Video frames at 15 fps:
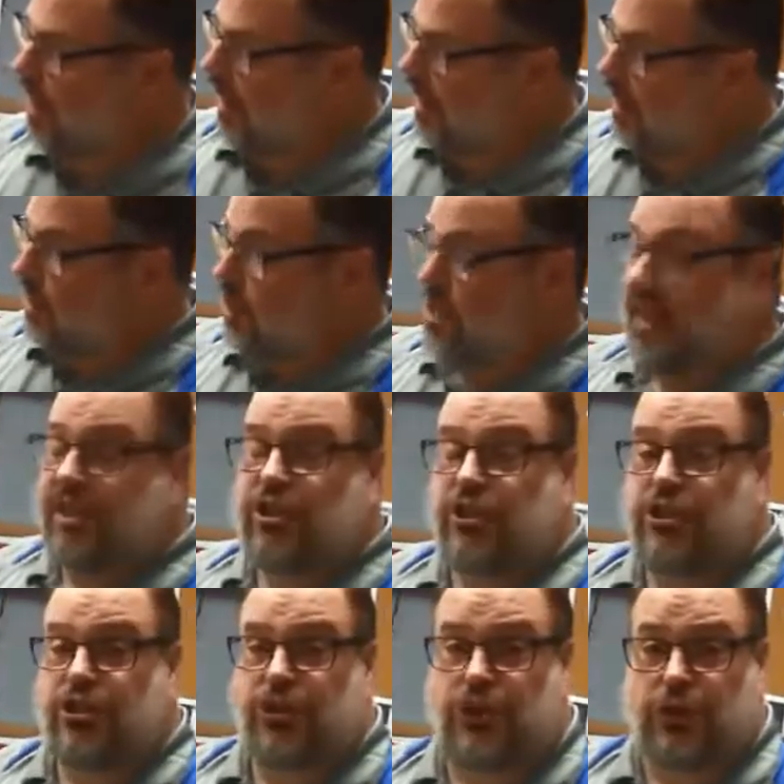
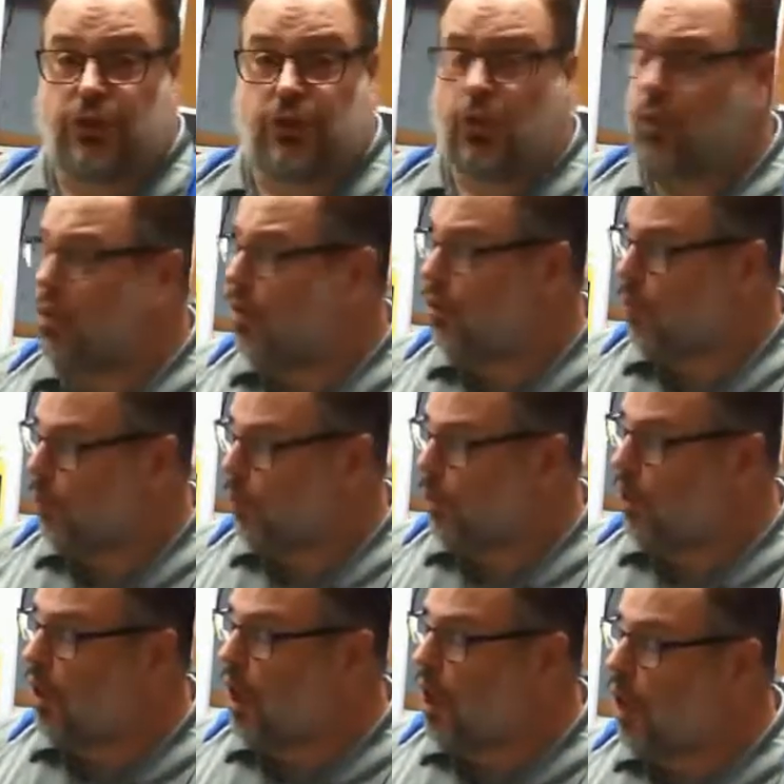Section 2
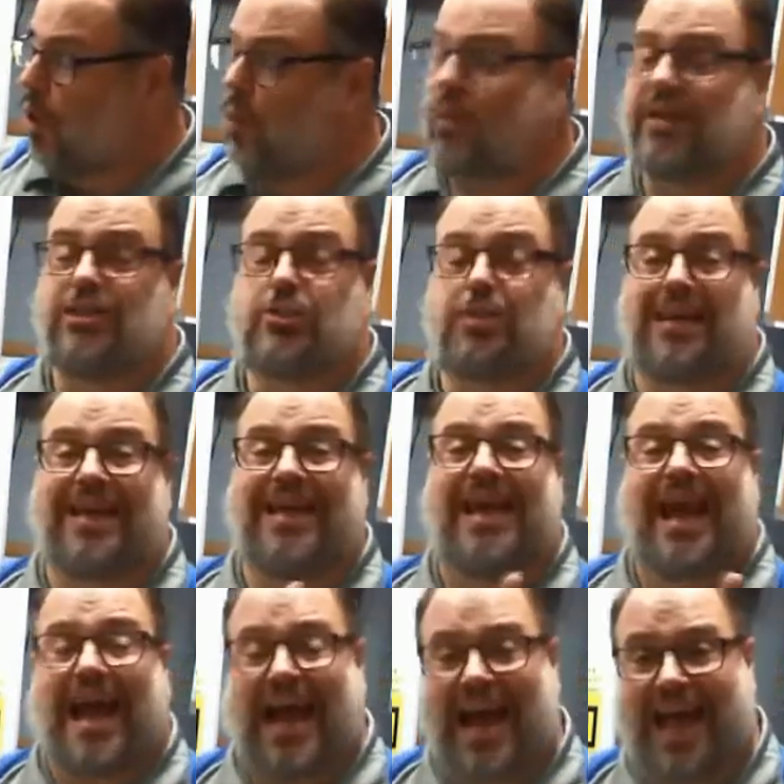will always be
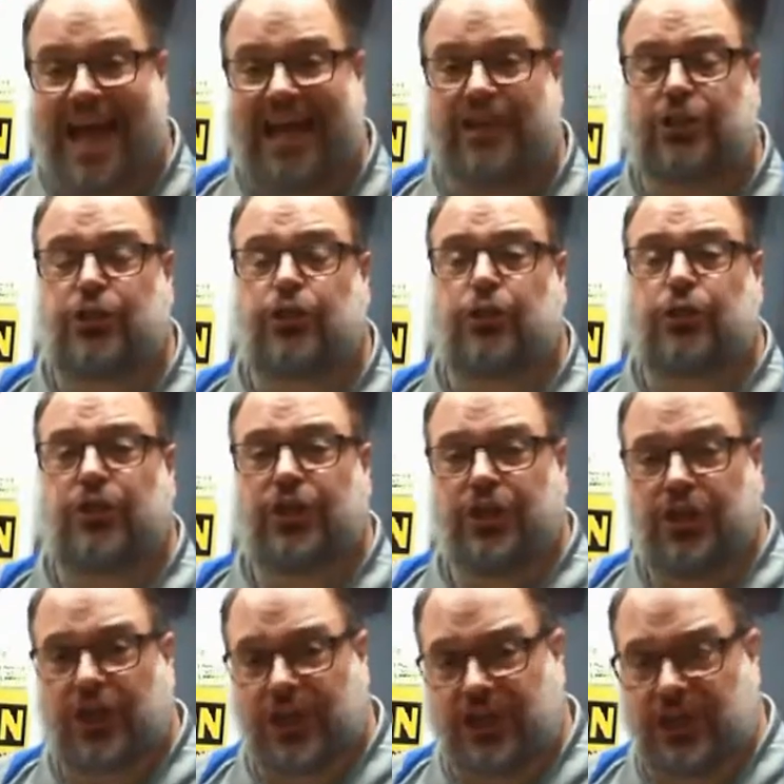hazard
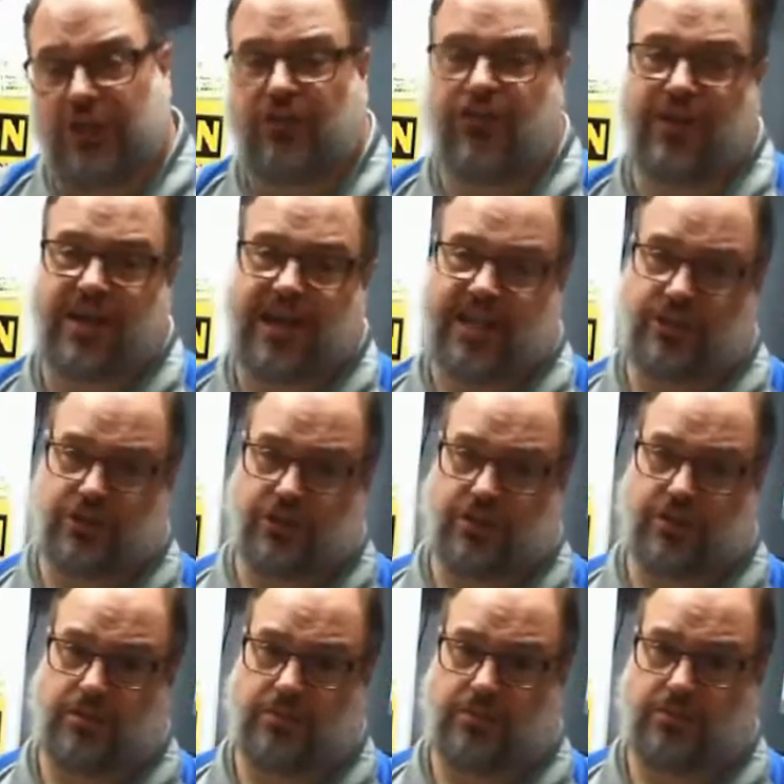identification.
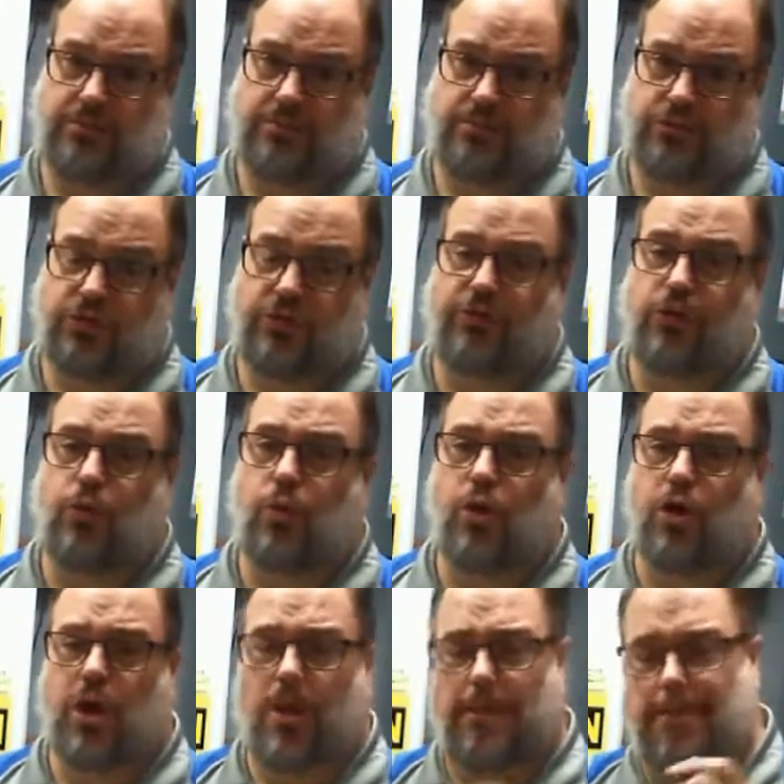So if you want
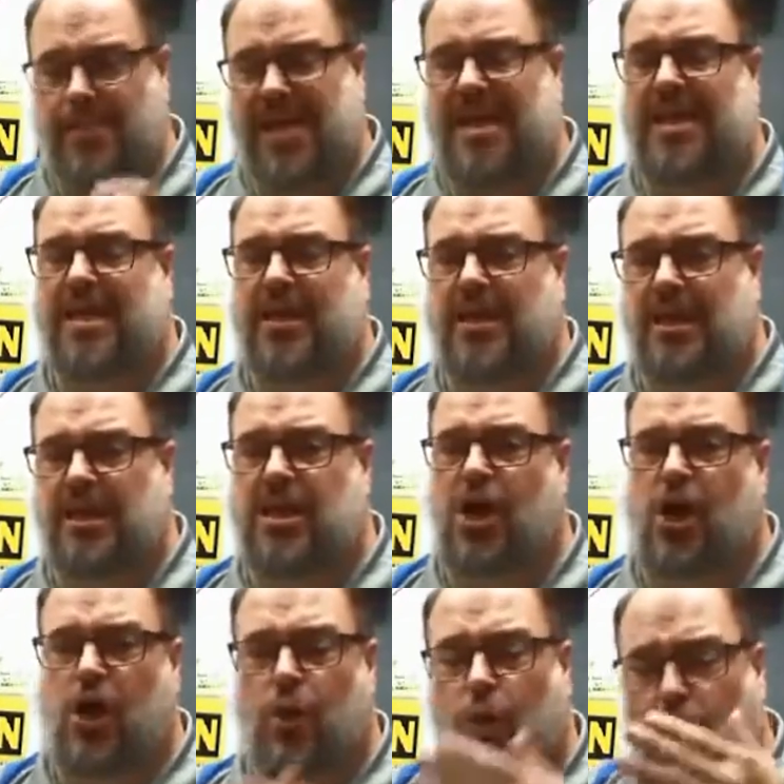to immediately
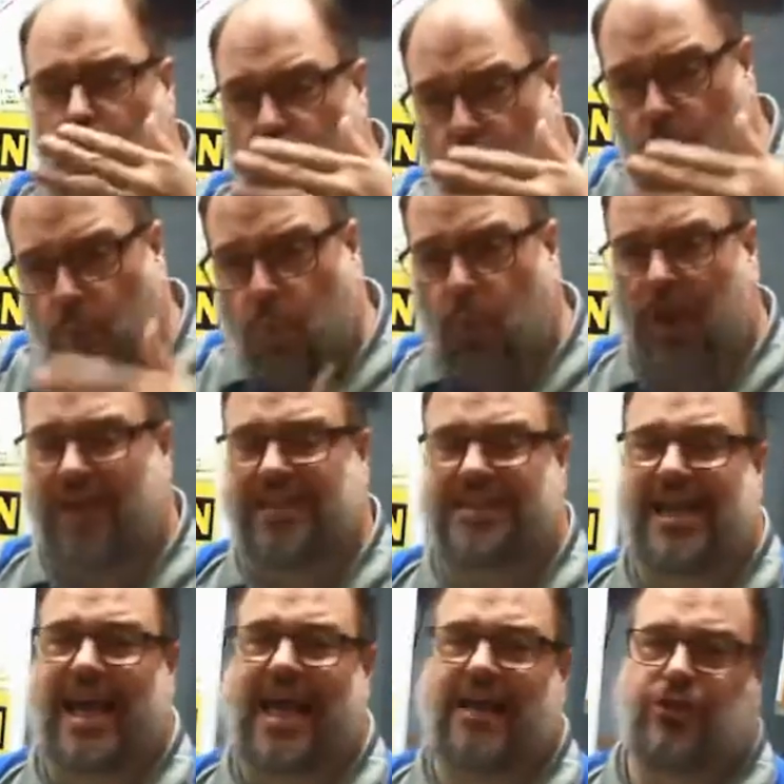know what is
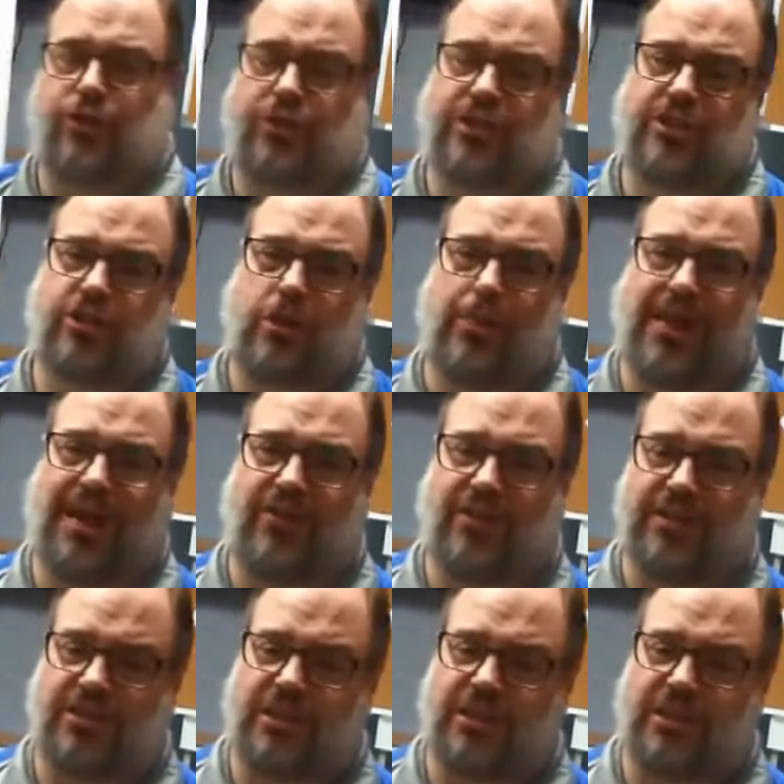hazardous about this